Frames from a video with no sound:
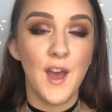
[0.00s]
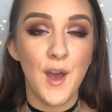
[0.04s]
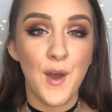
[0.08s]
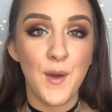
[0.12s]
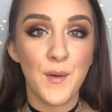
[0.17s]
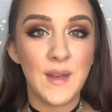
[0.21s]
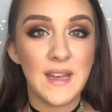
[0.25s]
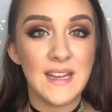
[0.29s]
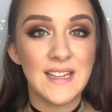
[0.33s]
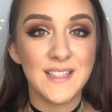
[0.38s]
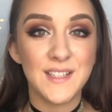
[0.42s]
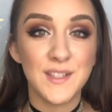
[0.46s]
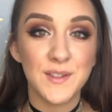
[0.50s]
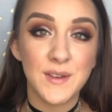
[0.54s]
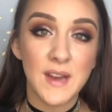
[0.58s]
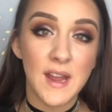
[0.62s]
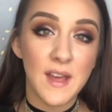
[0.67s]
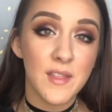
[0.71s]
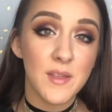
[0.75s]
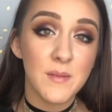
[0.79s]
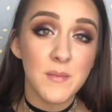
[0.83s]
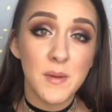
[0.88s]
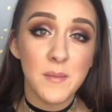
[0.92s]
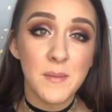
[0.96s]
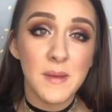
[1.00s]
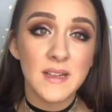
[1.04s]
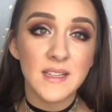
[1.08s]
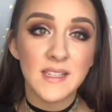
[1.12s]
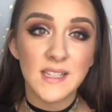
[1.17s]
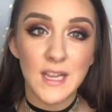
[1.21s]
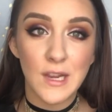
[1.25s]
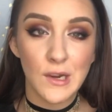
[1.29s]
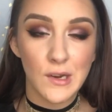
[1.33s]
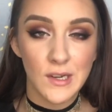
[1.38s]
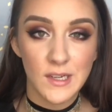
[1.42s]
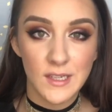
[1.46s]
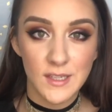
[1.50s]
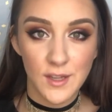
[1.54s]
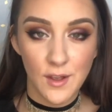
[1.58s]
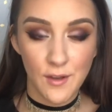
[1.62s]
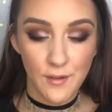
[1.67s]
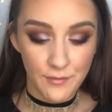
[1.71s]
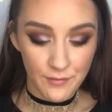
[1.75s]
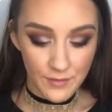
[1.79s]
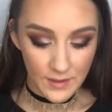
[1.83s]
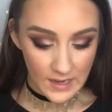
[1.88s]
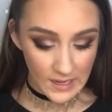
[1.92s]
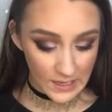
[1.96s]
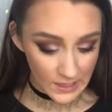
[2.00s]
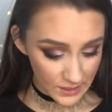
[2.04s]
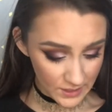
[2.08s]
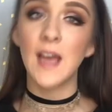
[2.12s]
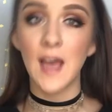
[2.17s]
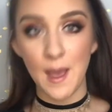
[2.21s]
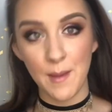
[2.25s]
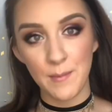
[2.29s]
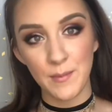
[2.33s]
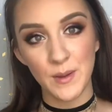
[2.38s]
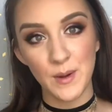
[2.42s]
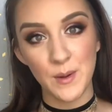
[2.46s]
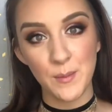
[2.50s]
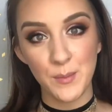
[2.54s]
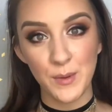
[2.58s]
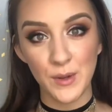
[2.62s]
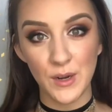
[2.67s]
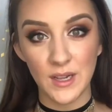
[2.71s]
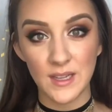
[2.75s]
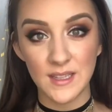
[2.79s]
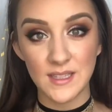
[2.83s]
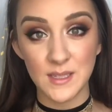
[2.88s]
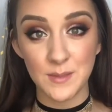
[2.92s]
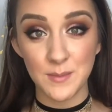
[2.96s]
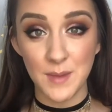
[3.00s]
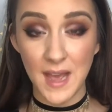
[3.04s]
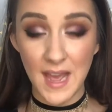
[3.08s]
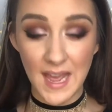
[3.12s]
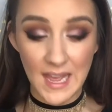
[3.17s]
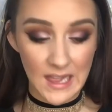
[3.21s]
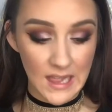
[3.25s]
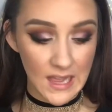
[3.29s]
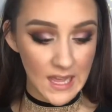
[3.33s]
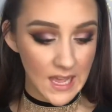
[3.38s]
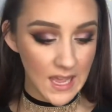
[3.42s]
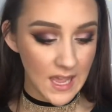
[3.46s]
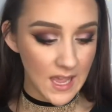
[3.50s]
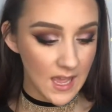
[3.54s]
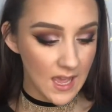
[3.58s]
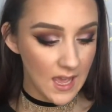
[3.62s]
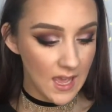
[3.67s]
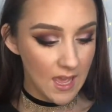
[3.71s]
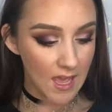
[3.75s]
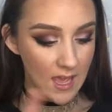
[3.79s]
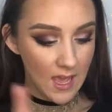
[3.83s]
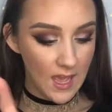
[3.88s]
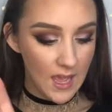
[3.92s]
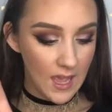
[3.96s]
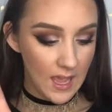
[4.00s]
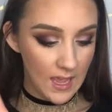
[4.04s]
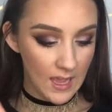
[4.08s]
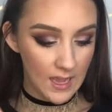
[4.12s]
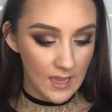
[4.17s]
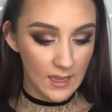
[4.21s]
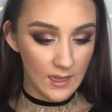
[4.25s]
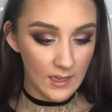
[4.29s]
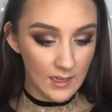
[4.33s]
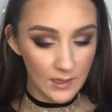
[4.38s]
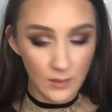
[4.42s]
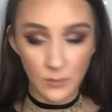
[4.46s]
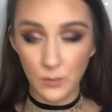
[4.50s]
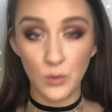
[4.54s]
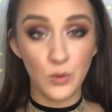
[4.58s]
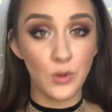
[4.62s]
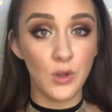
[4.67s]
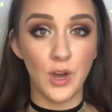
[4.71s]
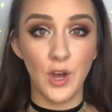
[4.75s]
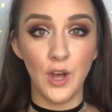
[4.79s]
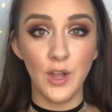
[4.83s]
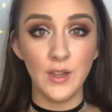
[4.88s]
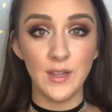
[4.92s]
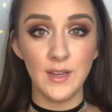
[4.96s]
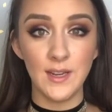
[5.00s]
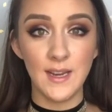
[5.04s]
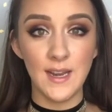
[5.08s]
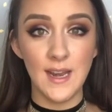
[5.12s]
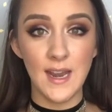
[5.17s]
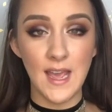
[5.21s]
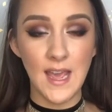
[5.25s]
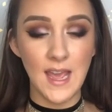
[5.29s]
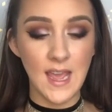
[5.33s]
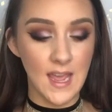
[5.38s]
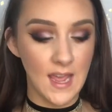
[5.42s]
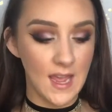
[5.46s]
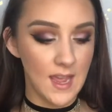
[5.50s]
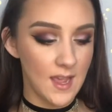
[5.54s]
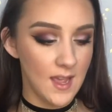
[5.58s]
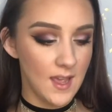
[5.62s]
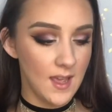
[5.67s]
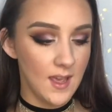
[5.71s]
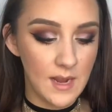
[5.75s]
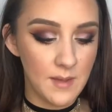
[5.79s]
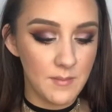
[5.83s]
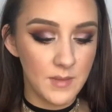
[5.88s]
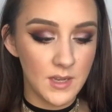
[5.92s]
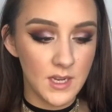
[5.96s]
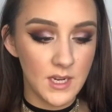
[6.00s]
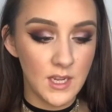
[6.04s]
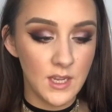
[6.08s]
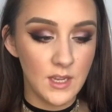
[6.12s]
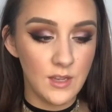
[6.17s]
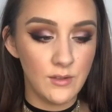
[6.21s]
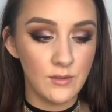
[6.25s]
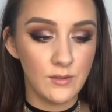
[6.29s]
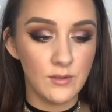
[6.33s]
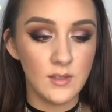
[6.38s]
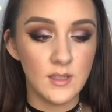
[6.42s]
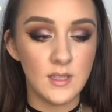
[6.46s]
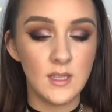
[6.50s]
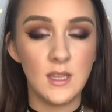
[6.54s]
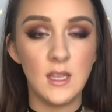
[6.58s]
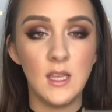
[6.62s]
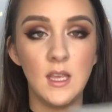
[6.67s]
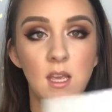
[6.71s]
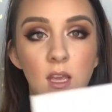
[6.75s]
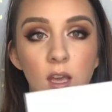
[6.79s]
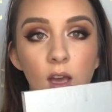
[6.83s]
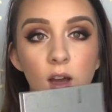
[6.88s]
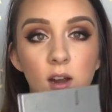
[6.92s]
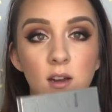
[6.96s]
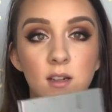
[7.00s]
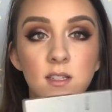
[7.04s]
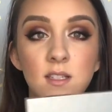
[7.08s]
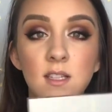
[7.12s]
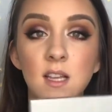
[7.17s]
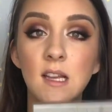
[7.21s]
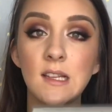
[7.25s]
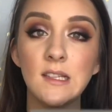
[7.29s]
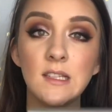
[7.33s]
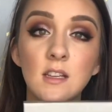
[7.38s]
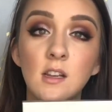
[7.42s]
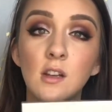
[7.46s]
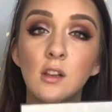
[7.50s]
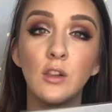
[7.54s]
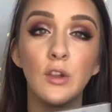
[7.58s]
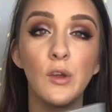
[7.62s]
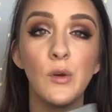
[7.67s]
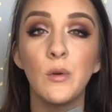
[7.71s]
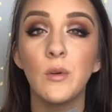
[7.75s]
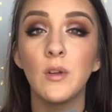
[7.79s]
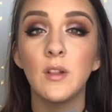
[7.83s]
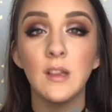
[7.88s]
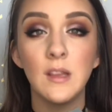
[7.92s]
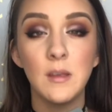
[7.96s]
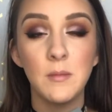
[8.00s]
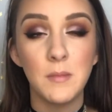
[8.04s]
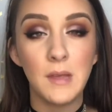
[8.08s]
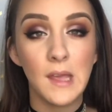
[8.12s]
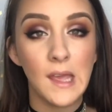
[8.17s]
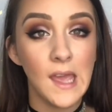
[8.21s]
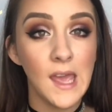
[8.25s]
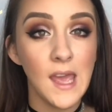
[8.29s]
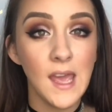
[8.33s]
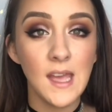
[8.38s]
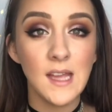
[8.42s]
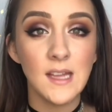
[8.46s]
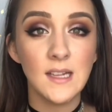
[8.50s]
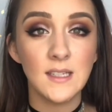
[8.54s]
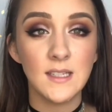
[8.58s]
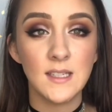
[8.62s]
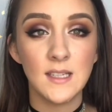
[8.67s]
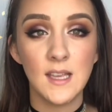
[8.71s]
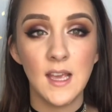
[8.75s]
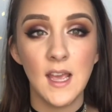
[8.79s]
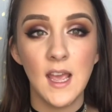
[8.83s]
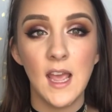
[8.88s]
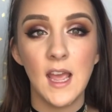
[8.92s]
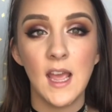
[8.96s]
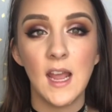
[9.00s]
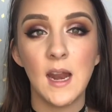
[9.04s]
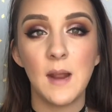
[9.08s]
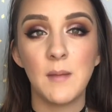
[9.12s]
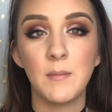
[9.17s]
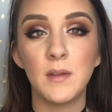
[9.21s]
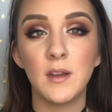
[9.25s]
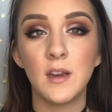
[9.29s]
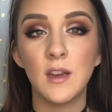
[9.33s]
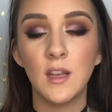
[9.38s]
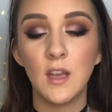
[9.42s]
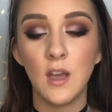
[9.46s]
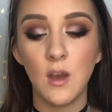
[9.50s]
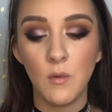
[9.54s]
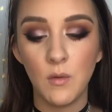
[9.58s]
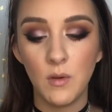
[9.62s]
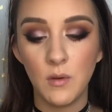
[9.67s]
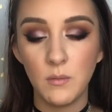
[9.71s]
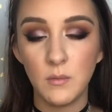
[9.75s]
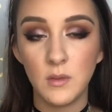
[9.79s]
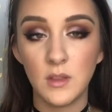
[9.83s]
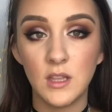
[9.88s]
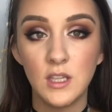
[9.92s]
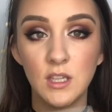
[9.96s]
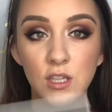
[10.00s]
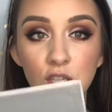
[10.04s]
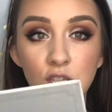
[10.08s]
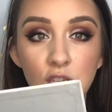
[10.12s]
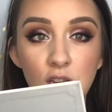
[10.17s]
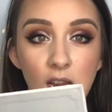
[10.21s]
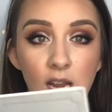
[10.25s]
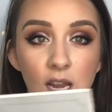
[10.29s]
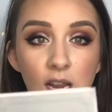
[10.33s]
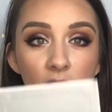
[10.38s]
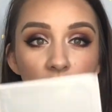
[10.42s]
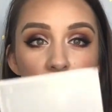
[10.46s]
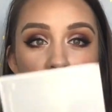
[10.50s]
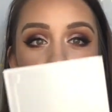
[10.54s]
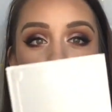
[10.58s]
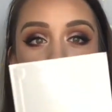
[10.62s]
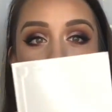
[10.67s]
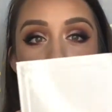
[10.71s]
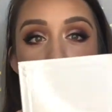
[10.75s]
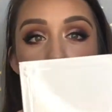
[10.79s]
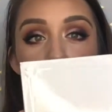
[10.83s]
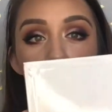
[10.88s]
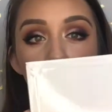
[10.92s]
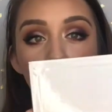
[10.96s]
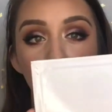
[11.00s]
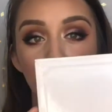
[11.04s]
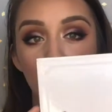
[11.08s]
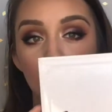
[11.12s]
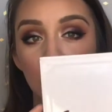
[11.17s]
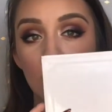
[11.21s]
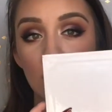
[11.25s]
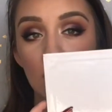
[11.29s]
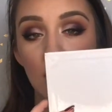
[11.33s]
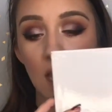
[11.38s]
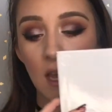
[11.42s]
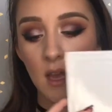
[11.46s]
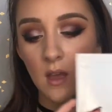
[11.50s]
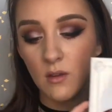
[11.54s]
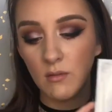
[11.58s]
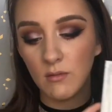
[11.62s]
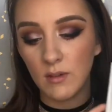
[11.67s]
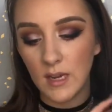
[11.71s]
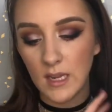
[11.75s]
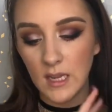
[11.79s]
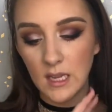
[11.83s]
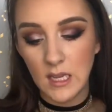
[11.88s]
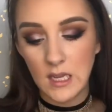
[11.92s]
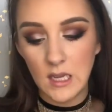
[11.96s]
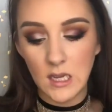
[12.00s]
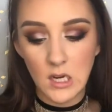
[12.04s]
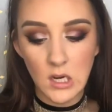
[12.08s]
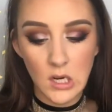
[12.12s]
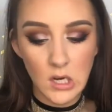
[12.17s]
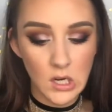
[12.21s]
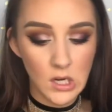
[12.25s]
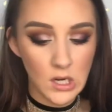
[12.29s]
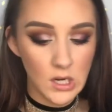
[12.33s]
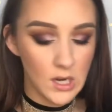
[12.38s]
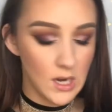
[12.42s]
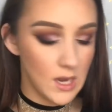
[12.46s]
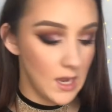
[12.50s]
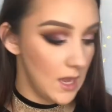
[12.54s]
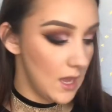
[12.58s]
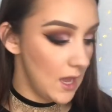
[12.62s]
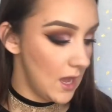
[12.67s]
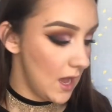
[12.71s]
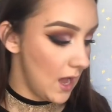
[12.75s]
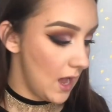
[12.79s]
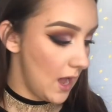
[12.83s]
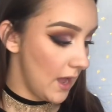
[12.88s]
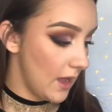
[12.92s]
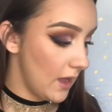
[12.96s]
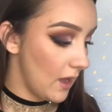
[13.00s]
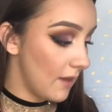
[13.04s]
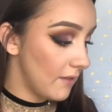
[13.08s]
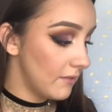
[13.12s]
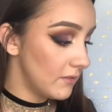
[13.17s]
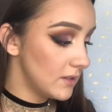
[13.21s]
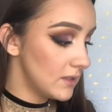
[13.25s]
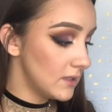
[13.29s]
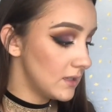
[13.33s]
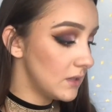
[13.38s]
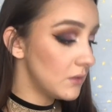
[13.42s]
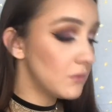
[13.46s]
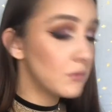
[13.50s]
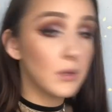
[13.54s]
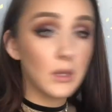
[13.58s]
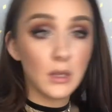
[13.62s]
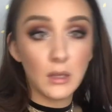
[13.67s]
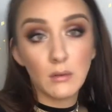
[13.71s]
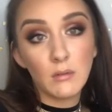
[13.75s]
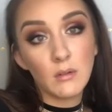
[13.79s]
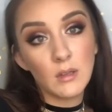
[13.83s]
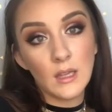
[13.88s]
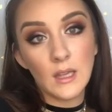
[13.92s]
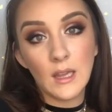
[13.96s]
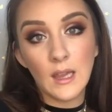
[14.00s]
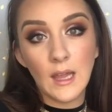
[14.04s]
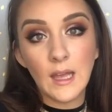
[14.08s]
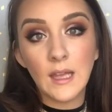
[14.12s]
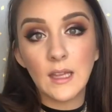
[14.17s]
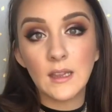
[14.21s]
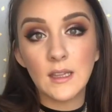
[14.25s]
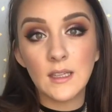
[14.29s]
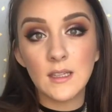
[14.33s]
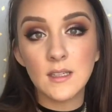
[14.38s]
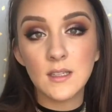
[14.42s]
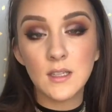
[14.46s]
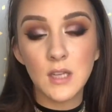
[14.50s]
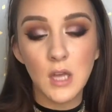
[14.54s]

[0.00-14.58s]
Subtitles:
Okay, so now that my mascara is all finished, I'm gonna put on some highlight and we'll call it a day. I'm gonna use the Anastasia Glow Gleam Kit and I'm gonna go in with the shade Mimosa right here. I obviously really like this